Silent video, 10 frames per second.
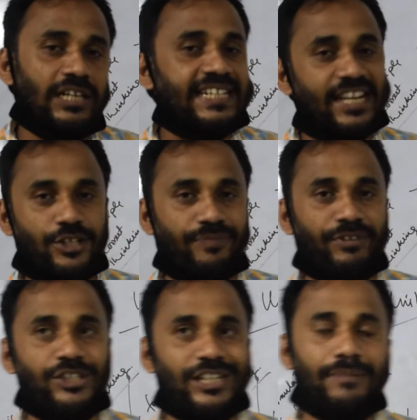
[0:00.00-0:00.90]
science of
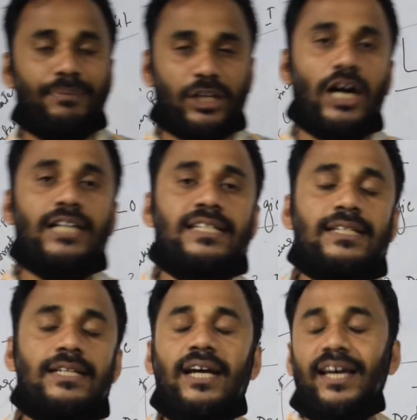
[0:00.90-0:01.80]
reasoning? Because
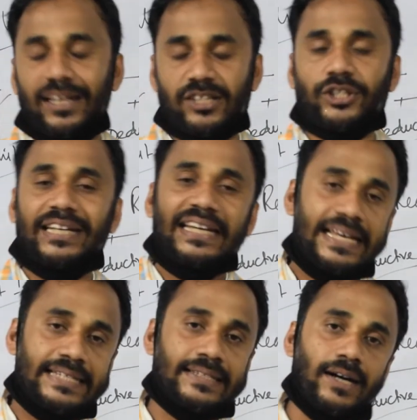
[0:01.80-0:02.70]
reasoning
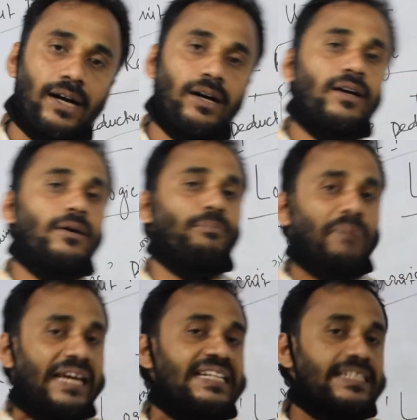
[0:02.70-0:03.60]
is the
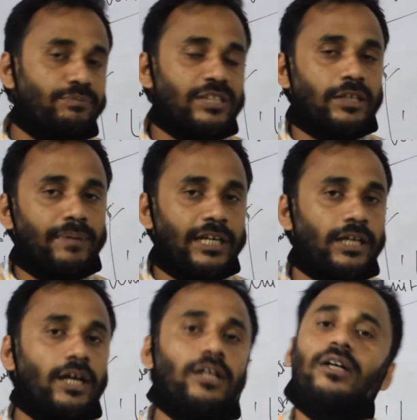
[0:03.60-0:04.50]
main subject
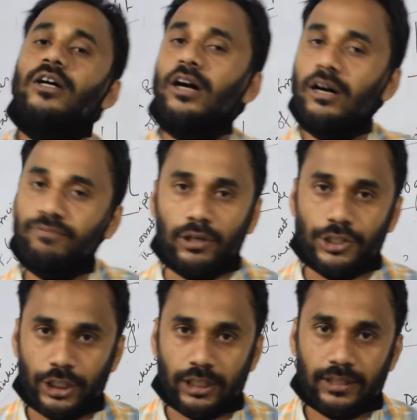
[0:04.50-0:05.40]
matter of
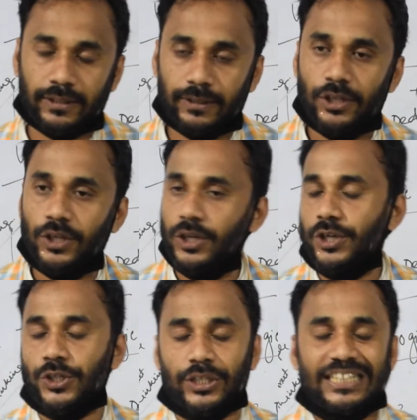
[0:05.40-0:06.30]
logic.
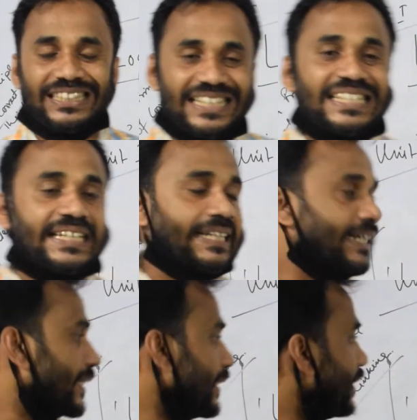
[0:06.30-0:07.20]
So in this
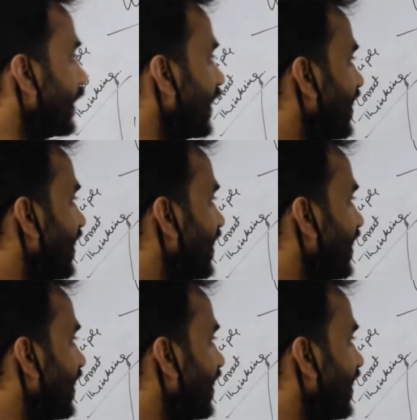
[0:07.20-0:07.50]
regard,